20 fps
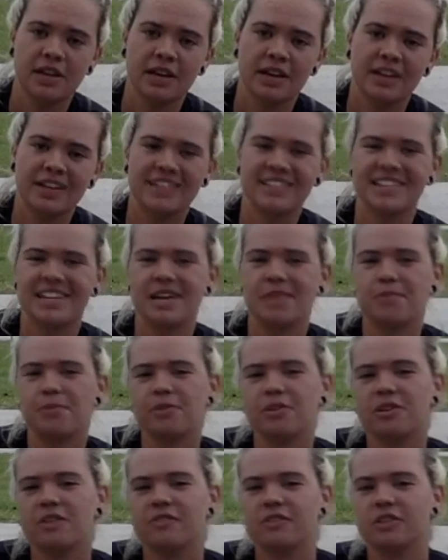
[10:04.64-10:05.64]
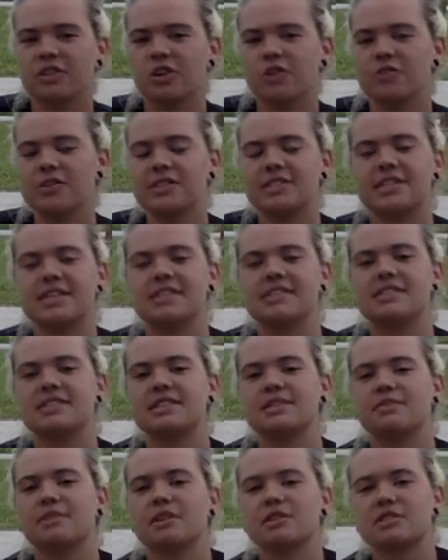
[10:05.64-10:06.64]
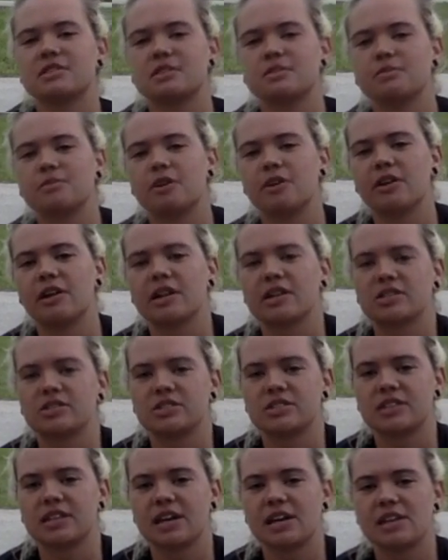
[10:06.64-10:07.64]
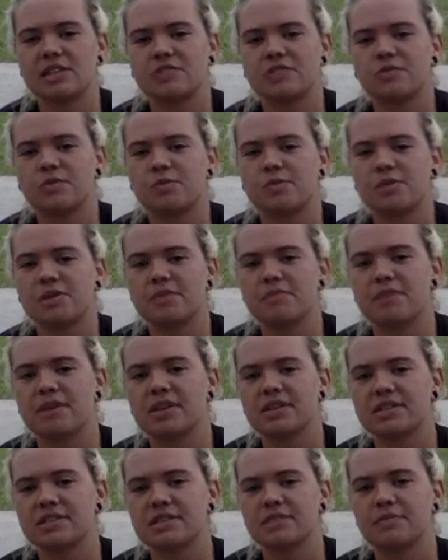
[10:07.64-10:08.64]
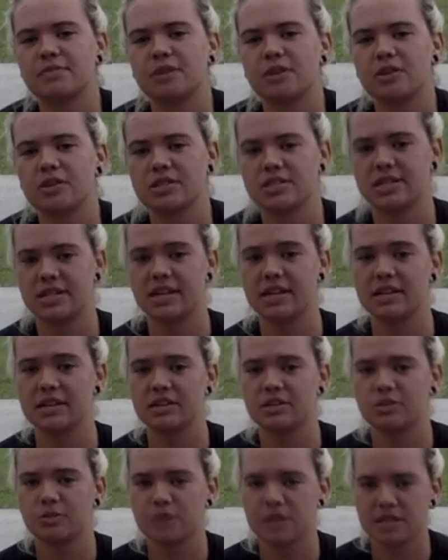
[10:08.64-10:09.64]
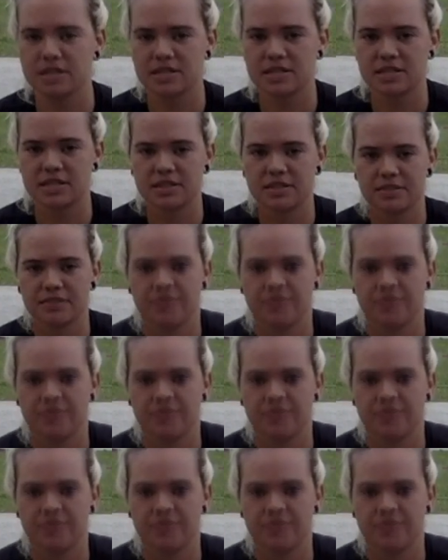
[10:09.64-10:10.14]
An example of a low-intensity medicine ball exercise would be a medicine ball standing twist.